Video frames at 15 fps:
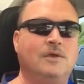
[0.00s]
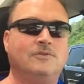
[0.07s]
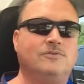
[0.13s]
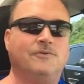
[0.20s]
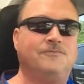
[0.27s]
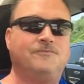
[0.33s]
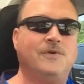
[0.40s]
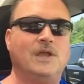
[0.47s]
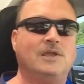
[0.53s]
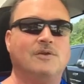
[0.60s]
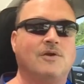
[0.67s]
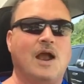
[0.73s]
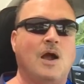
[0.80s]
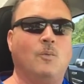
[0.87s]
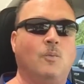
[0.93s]
to
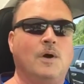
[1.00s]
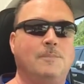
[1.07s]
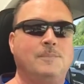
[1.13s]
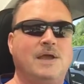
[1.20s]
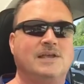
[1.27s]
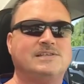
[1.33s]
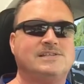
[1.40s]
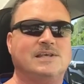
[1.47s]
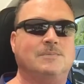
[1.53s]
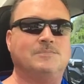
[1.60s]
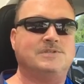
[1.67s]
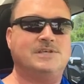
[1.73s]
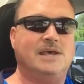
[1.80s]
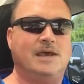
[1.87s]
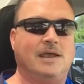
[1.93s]
figure out what makes them
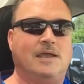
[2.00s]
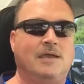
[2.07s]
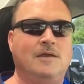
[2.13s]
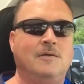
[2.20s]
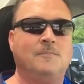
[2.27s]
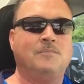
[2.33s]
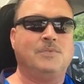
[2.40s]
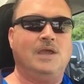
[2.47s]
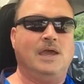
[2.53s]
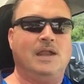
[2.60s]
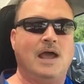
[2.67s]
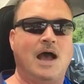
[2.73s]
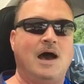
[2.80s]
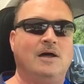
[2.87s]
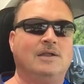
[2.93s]
tick and
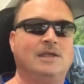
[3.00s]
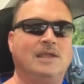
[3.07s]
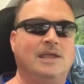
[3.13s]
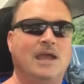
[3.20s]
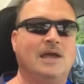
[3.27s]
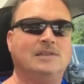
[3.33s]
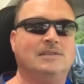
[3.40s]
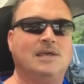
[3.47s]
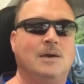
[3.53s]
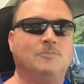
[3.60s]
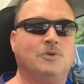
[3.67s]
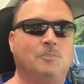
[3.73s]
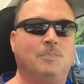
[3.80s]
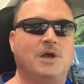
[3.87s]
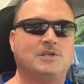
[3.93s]
how to get them
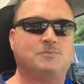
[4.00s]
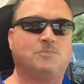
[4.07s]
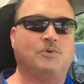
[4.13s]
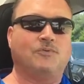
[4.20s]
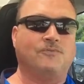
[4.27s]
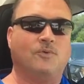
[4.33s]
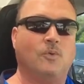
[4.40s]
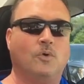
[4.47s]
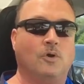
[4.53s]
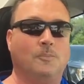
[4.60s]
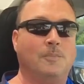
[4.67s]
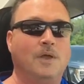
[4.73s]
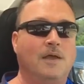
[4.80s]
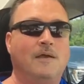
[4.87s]
to best perform.